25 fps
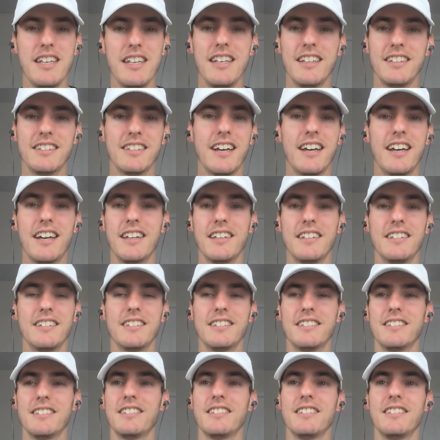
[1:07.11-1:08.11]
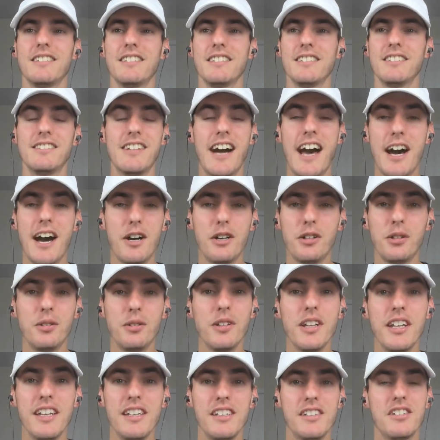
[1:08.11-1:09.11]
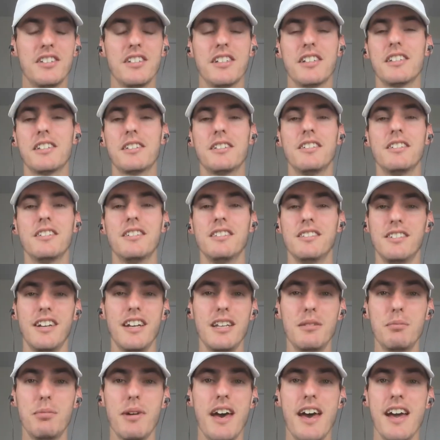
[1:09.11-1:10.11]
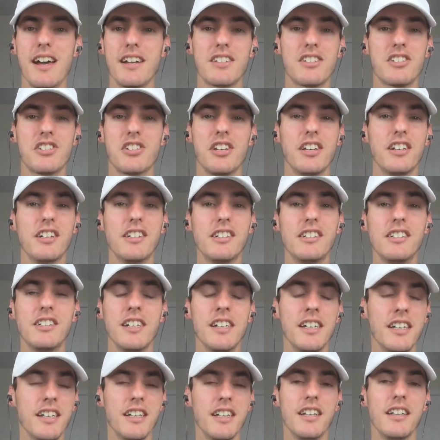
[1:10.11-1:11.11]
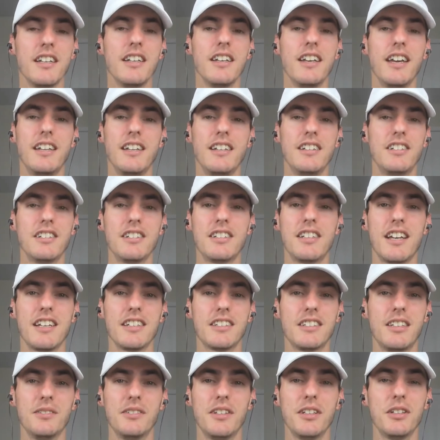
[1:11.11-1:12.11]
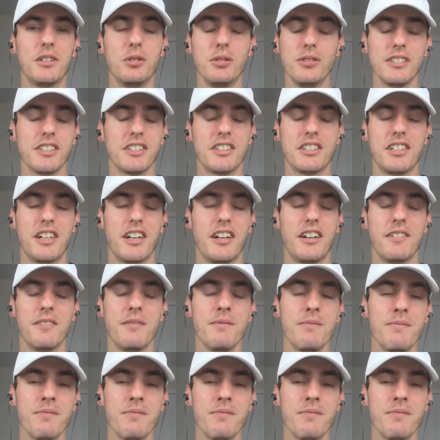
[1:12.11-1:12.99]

He's not loud. He's just laid back, chill, and he just has something cool to share.